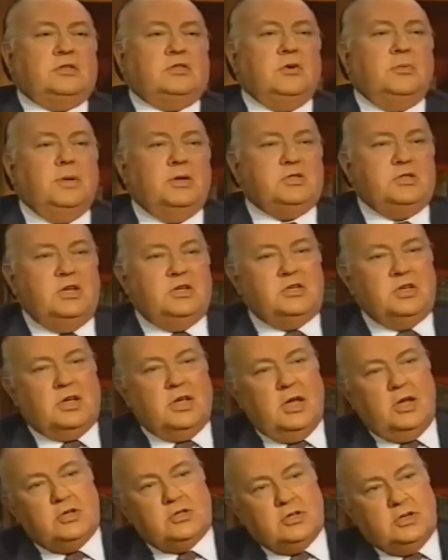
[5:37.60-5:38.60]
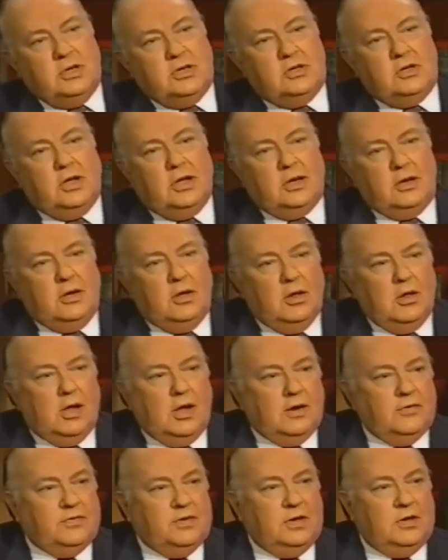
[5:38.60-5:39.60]
so much education, and yet a
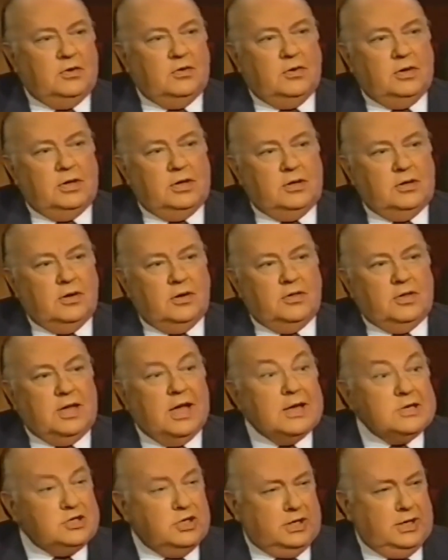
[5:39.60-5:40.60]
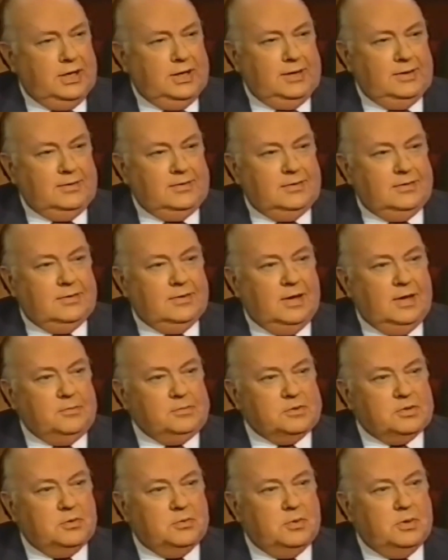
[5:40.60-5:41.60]
lot of the anointed are the educated
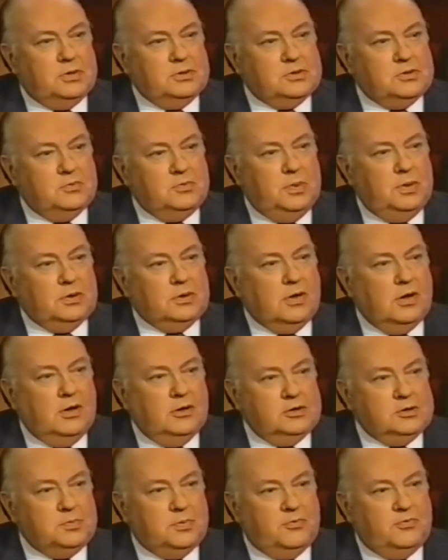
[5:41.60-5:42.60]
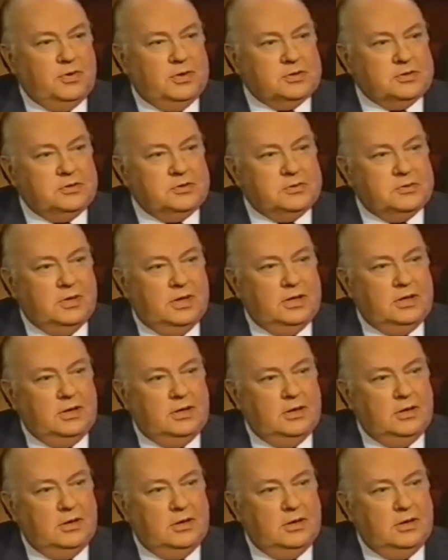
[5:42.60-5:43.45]
types, the ones who've been college professors, right?